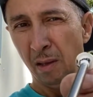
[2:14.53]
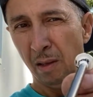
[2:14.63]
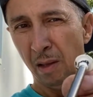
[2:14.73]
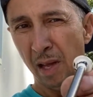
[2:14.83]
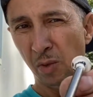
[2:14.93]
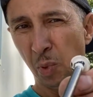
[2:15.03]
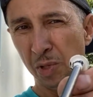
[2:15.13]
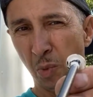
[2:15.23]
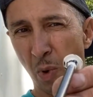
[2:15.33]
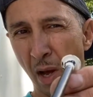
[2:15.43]
and that's
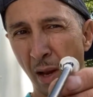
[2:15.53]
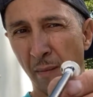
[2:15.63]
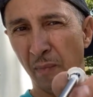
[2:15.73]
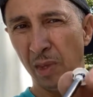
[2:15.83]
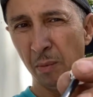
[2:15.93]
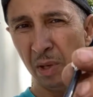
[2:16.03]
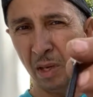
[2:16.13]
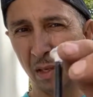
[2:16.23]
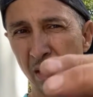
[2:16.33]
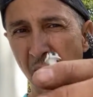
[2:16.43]
what you want,
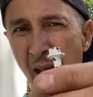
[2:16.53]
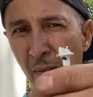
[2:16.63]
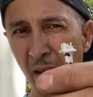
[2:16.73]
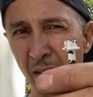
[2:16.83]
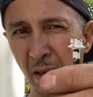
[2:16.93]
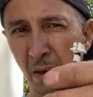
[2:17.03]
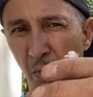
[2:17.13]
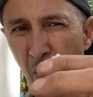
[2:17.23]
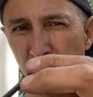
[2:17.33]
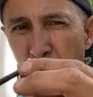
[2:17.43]
because that right there is
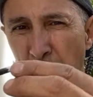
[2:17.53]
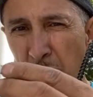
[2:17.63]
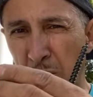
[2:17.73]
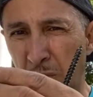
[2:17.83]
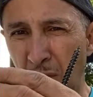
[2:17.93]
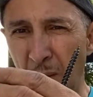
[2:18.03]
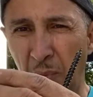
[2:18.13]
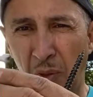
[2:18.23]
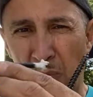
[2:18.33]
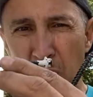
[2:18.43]
what's going to slip
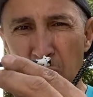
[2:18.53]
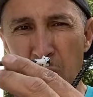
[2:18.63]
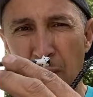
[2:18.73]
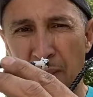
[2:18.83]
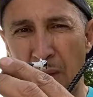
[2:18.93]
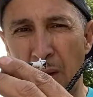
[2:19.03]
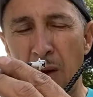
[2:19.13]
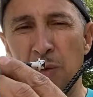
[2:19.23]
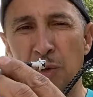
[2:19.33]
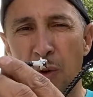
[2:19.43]
through the
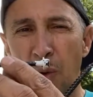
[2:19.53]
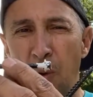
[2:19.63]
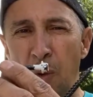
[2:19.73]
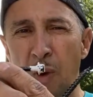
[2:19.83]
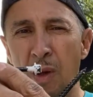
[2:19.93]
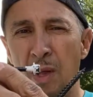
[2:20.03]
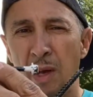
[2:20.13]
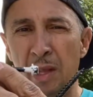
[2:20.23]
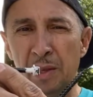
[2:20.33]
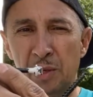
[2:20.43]
larger hole
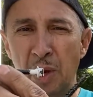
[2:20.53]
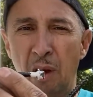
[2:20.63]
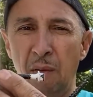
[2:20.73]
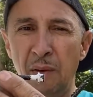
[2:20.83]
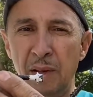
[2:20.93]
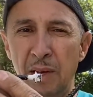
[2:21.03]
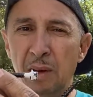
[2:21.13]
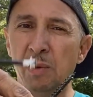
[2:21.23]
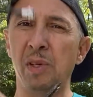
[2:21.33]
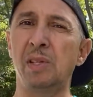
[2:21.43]
on the shelf, and then
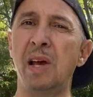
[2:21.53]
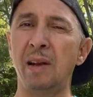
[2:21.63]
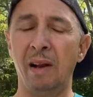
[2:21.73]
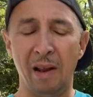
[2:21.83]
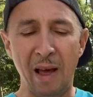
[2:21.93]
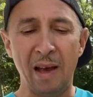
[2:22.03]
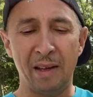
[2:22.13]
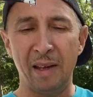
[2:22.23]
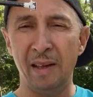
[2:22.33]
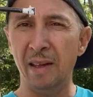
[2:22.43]
it'll just kind of
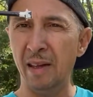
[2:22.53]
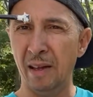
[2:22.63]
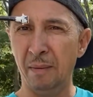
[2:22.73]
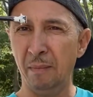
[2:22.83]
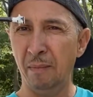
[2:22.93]
lock in.